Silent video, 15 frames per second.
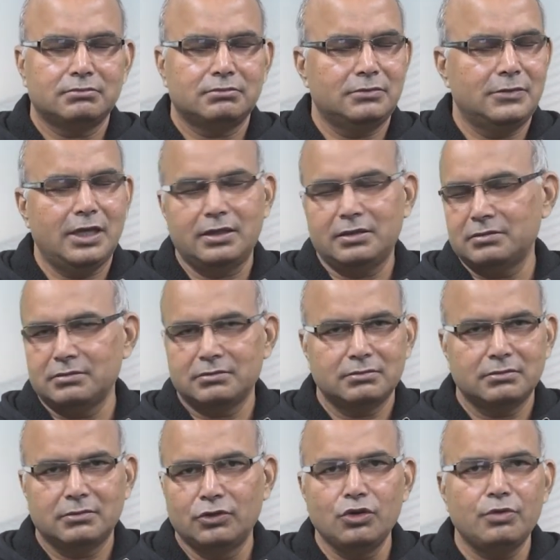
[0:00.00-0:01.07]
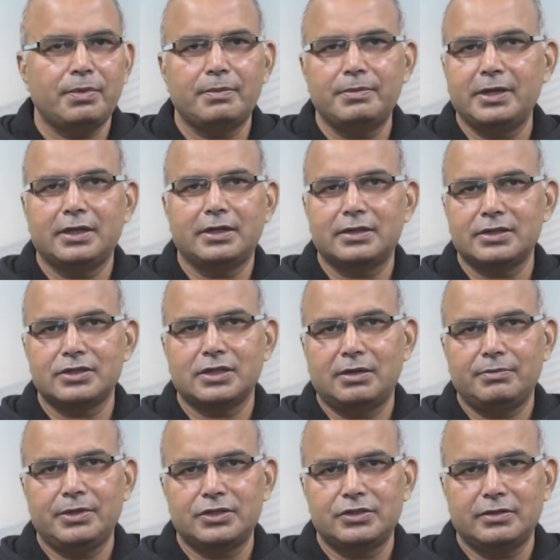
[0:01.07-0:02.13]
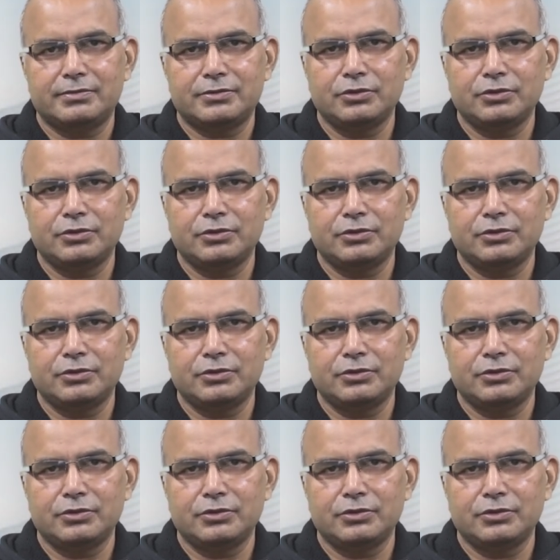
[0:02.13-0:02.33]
then no public interest can be achieved.